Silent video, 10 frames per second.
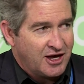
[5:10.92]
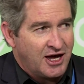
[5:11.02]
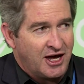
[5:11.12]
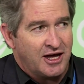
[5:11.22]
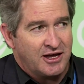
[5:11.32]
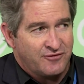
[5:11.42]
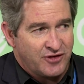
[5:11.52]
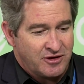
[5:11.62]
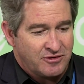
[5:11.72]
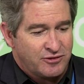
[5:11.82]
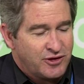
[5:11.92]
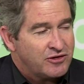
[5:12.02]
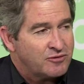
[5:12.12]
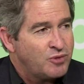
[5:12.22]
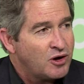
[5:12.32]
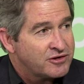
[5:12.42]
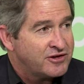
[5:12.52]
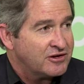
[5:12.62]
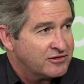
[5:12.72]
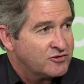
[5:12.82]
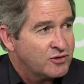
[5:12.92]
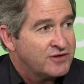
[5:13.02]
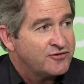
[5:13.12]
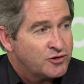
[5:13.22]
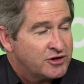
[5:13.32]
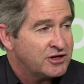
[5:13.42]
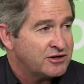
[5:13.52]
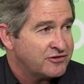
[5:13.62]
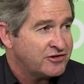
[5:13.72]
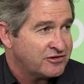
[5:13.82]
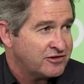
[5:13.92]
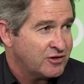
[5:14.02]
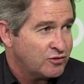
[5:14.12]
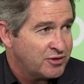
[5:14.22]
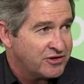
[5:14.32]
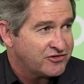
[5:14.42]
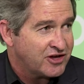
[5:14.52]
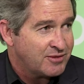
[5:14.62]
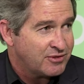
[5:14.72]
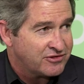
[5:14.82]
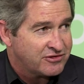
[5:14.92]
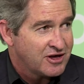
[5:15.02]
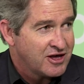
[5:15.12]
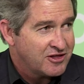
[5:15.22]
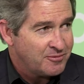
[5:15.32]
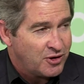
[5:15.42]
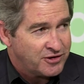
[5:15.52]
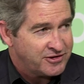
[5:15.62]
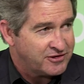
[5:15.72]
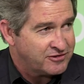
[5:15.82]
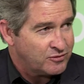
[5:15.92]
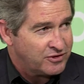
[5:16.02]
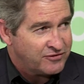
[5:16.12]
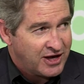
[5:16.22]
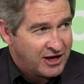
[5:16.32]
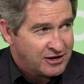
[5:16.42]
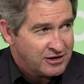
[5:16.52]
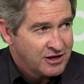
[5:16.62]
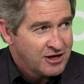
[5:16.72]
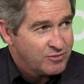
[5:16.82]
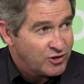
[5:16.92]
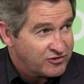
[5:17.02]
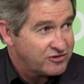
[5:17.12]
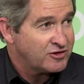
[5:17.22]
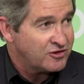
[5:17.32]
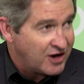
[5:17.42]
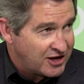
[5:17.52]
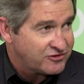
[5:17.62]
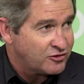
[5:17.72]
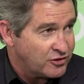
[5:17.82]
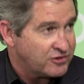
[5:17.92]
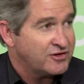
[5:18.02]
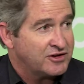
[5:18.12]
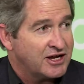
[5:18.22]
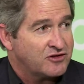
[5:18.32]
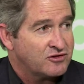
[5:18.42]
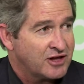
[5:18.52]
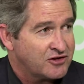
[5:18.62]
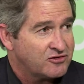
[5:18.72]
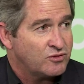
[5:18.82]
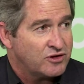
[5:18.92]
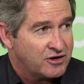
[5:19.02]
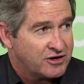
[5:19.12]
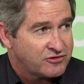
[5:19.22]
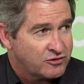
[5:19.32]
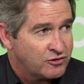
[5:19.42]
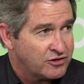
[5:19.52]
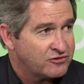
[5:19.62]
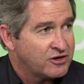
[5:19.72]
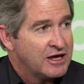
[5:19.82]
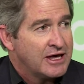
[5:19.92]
if they think the politics of 2014 to 16 will be the same as the politics that we've had, because there are stories of international action, well, there are stories